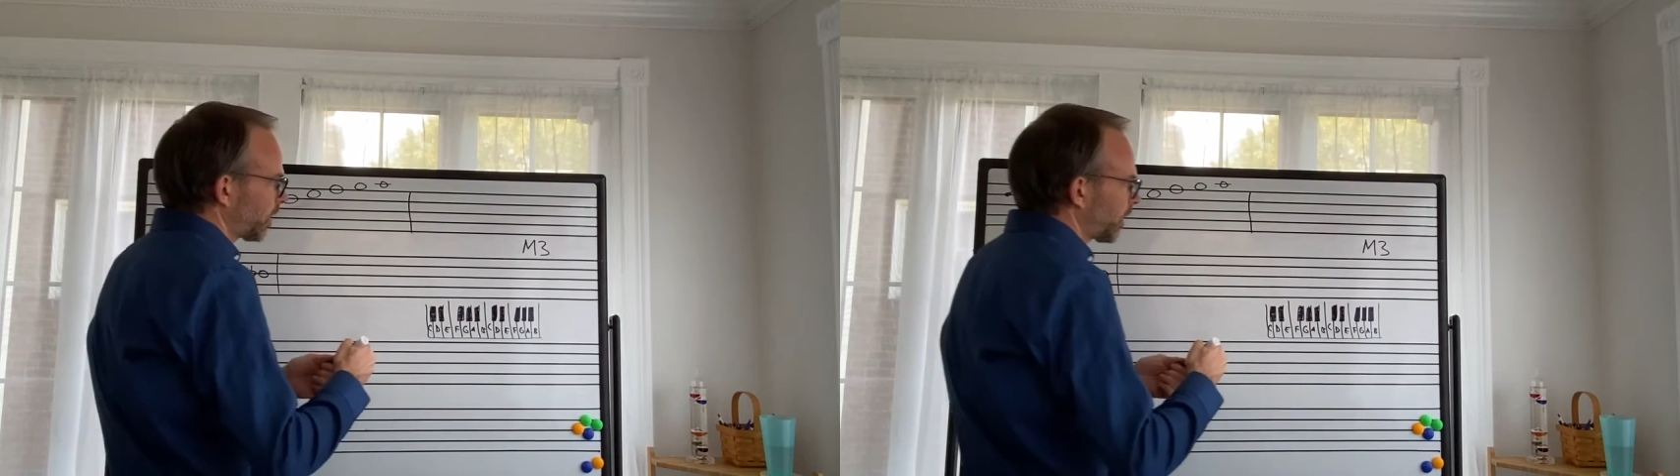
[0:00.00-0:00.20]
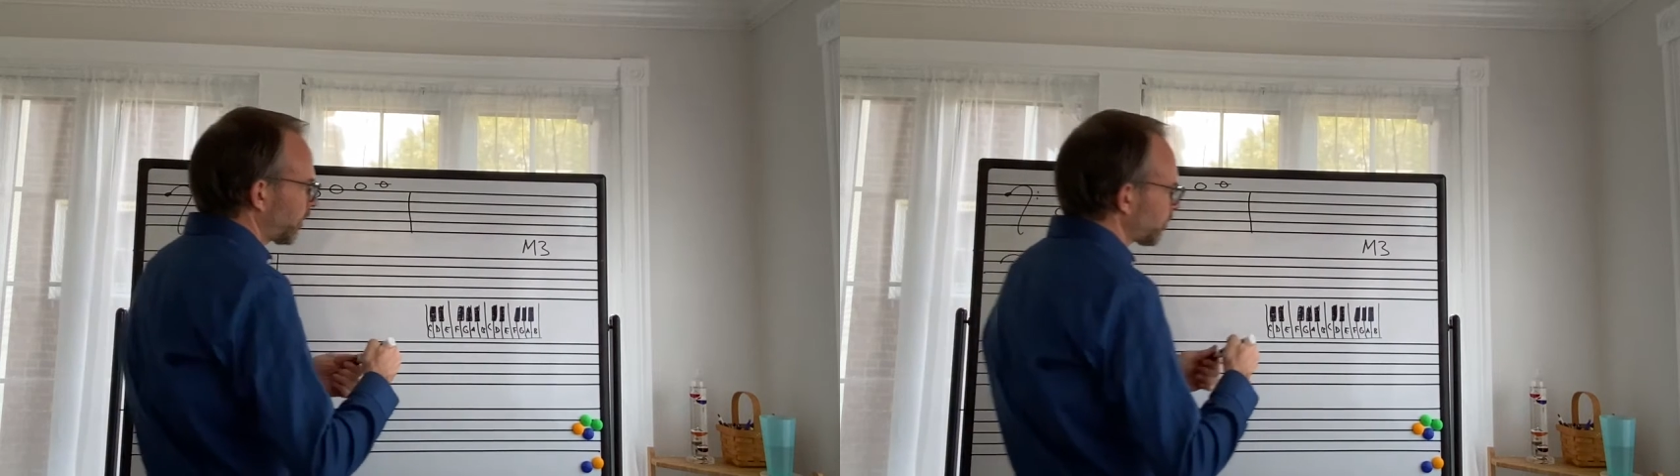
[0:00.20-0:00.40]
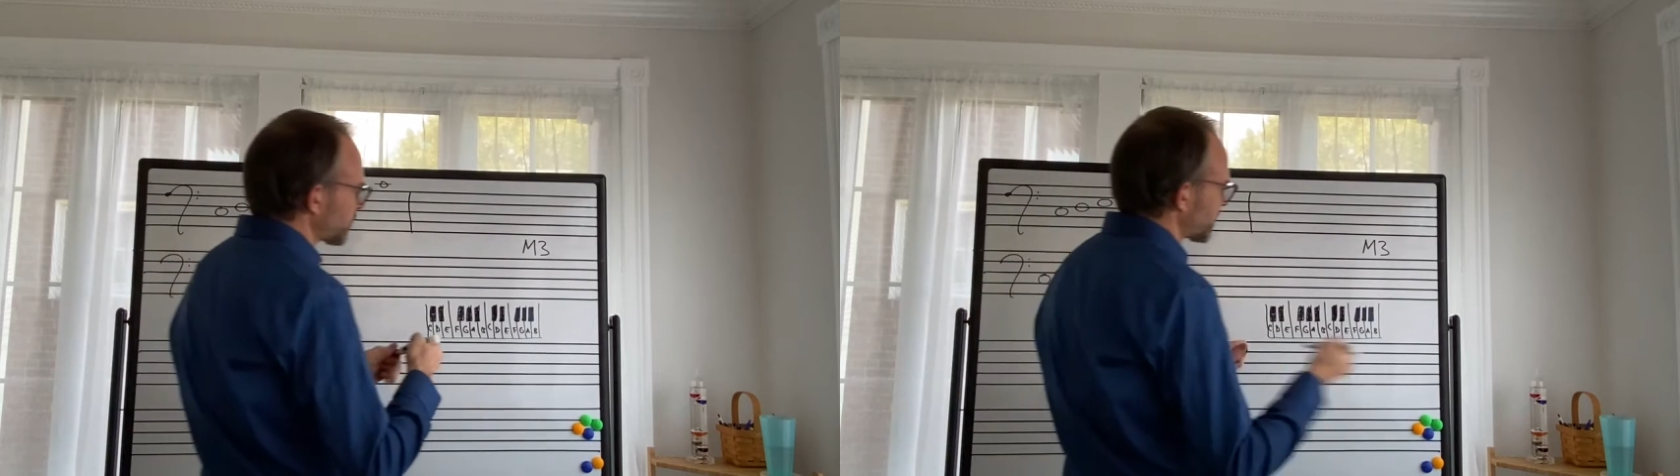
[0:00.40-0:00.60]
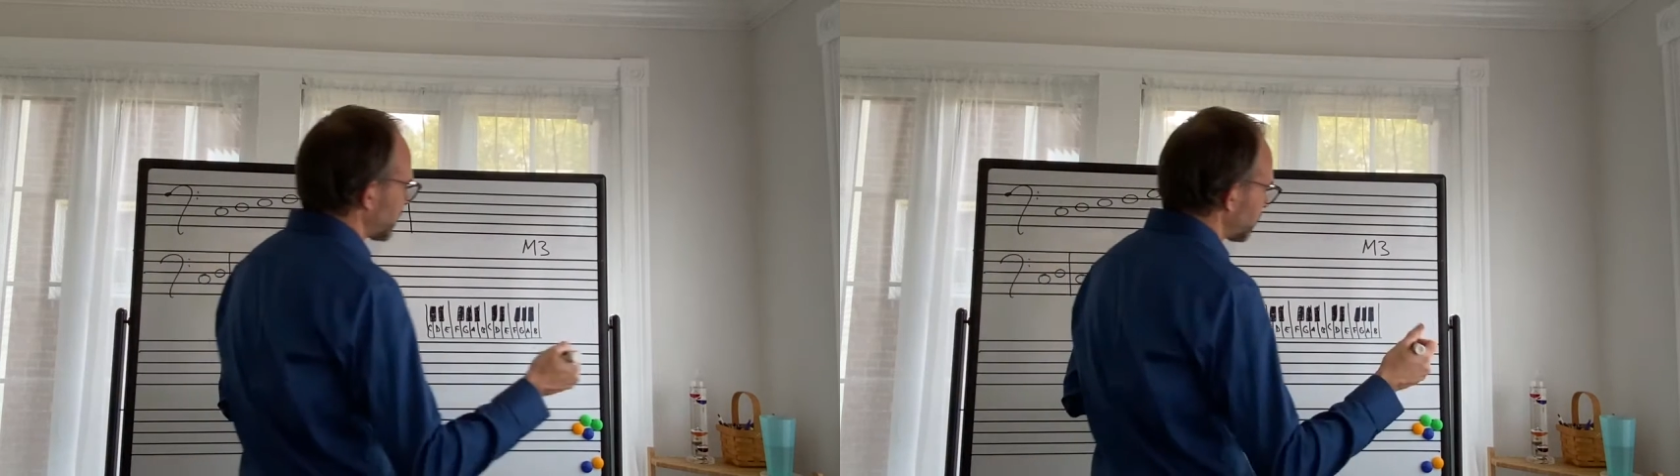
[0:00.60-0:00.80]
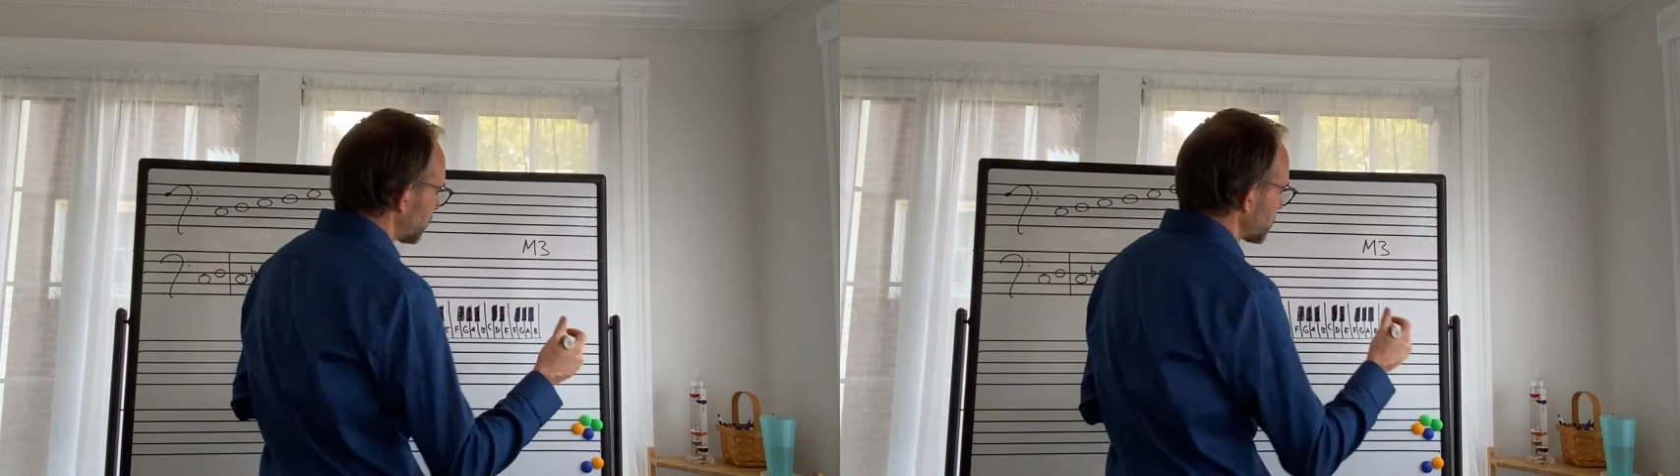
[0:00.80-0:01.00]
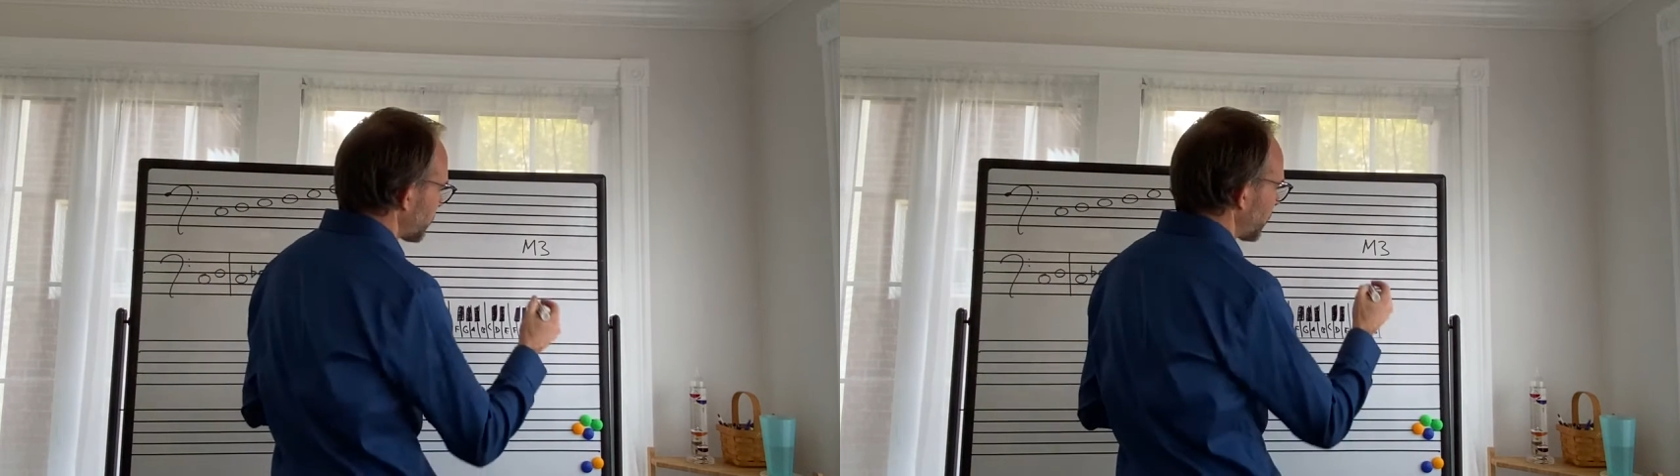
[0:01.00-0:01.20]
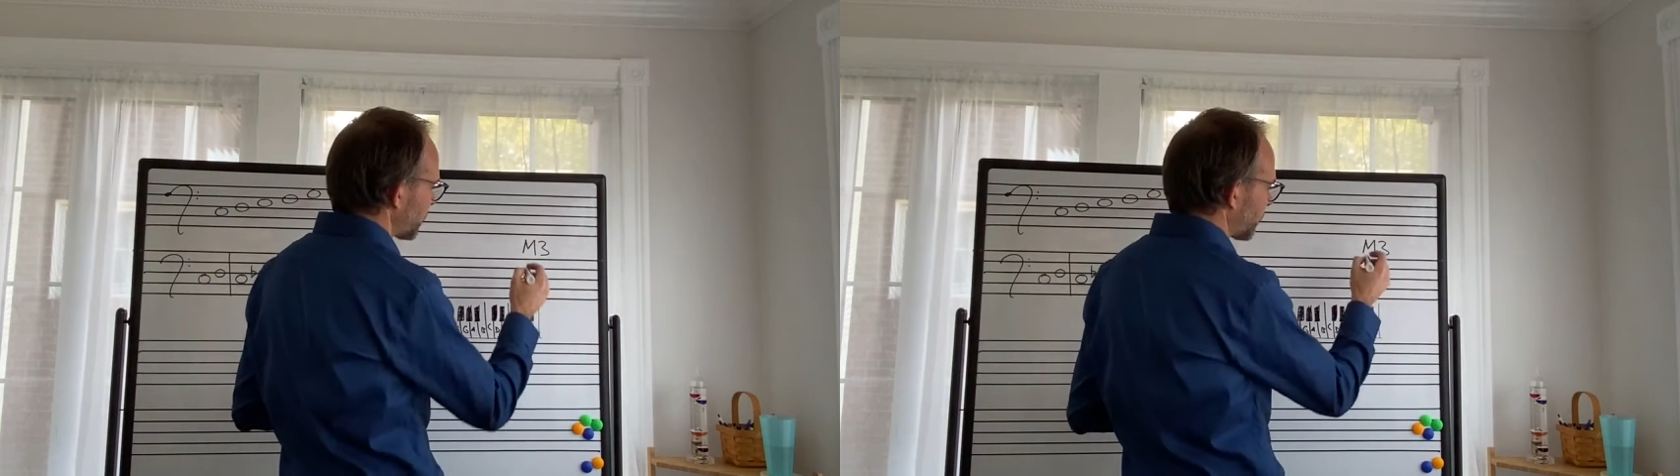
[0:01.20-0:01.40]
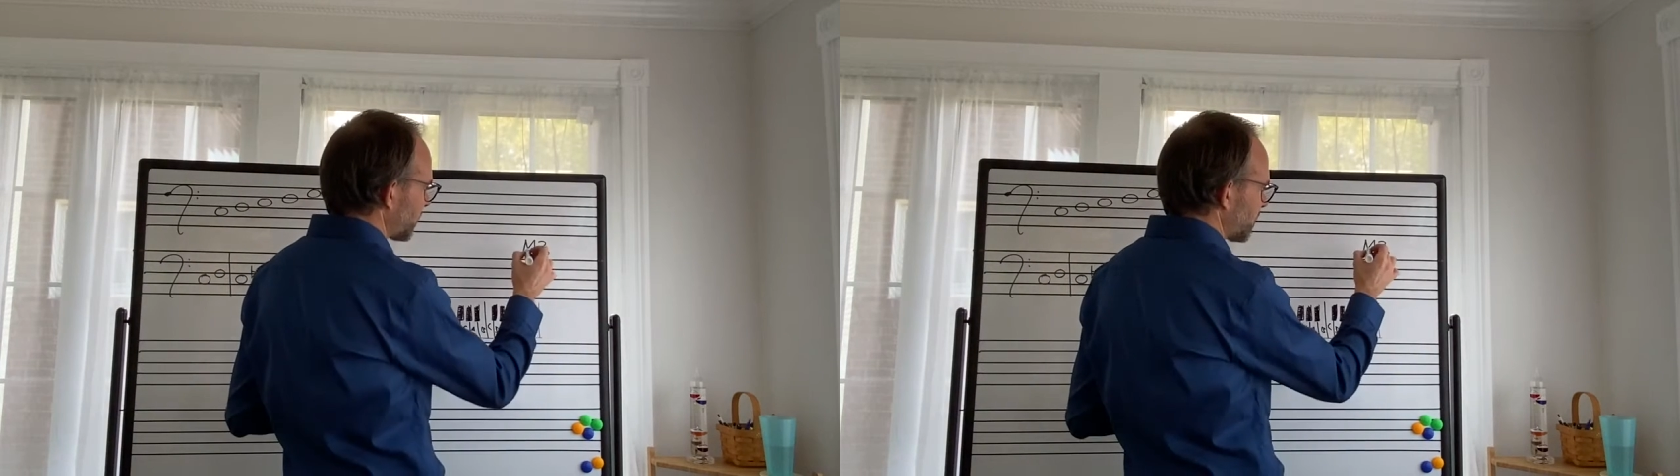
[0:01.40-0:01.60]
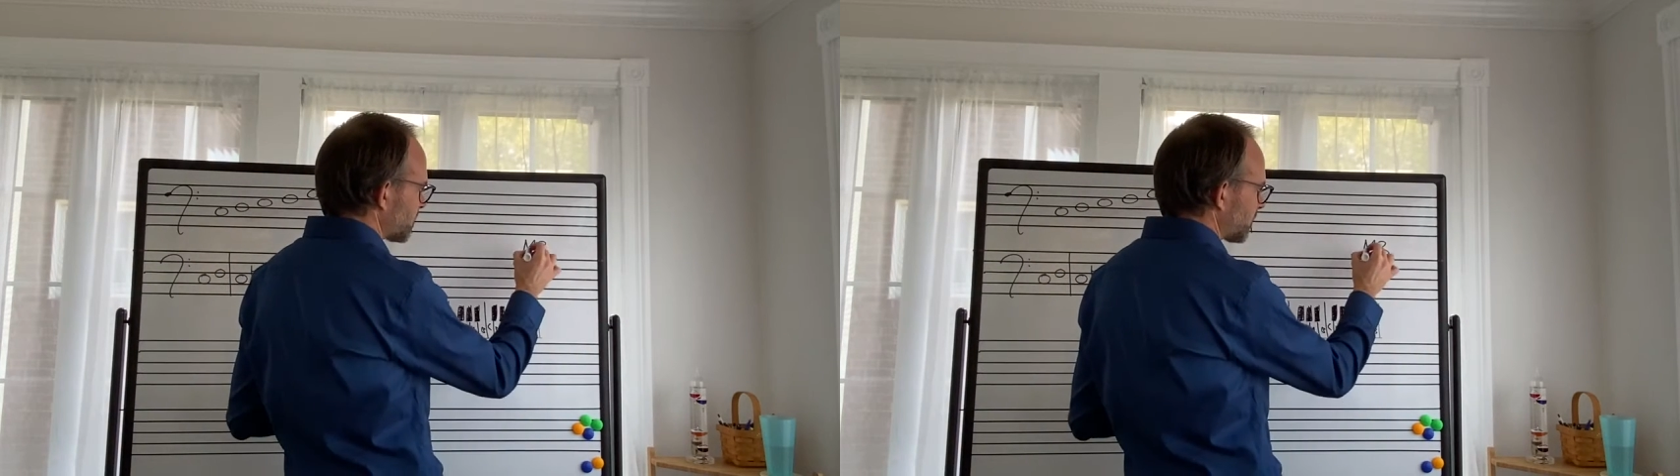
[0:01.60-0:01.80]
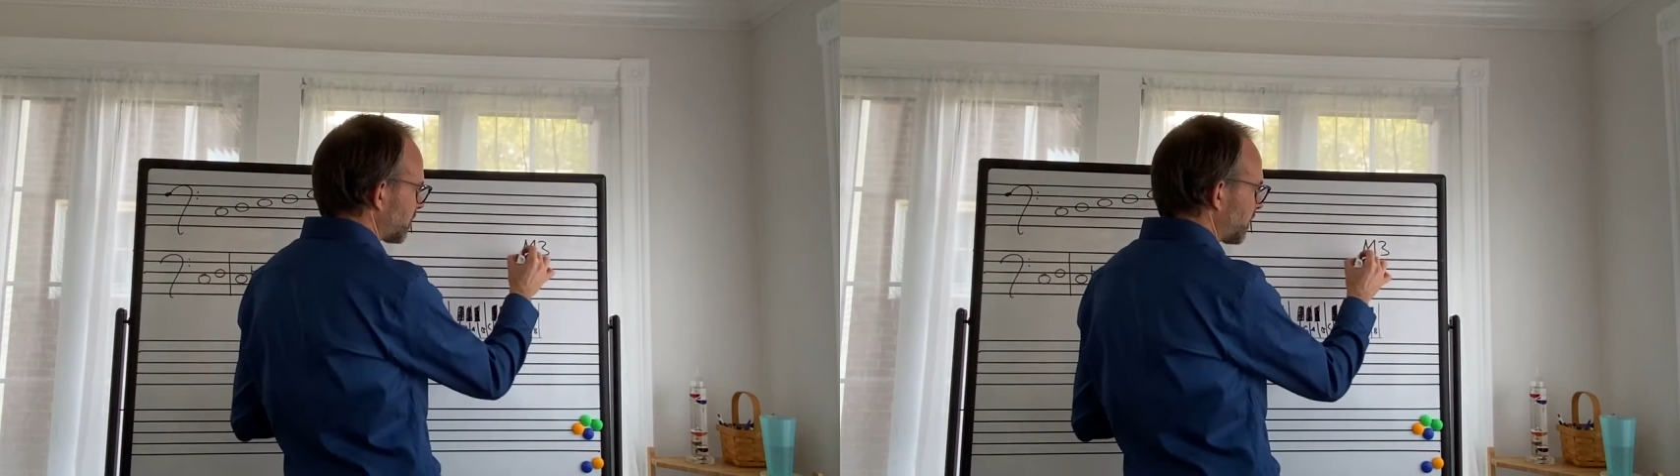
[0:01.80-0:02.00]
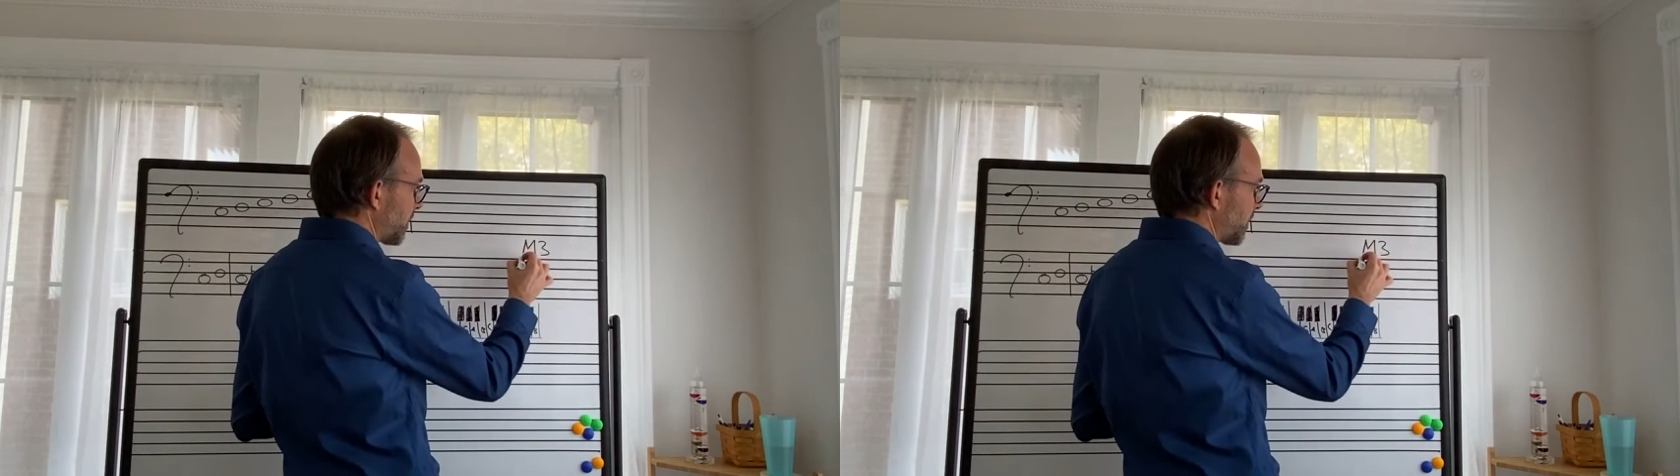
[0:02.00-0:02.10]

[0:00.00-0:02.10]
It will look something like this: